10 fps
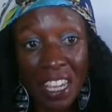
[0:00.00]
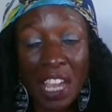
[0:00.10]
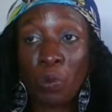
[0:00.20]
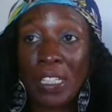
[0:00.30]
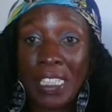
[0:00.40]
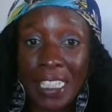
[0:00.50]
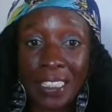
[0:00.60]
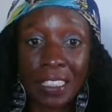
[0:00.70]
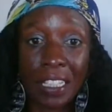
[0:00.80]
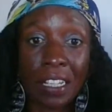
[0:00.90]
and we
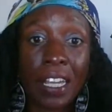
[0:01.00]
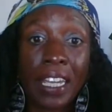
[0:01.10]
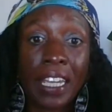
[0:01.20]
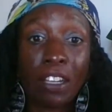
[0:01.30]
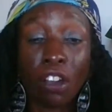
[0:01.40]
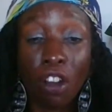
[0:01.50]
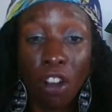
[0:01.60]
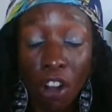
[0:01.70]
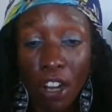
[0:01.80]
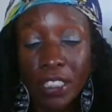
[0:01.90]
need to heal our
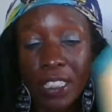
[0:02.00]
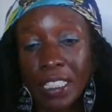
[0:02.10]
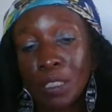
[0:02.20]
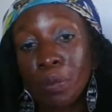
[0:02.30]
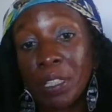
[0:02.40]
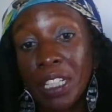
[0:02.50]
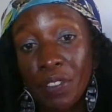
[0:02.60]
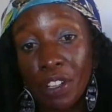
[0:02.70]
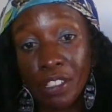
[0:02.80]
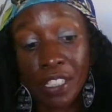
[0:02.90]
hearts and to
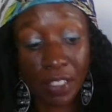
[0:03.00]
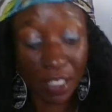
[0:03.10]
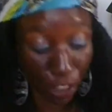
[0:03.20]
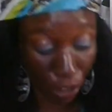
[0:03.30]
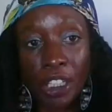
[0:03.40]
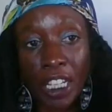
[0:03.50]
believe in ourselves and to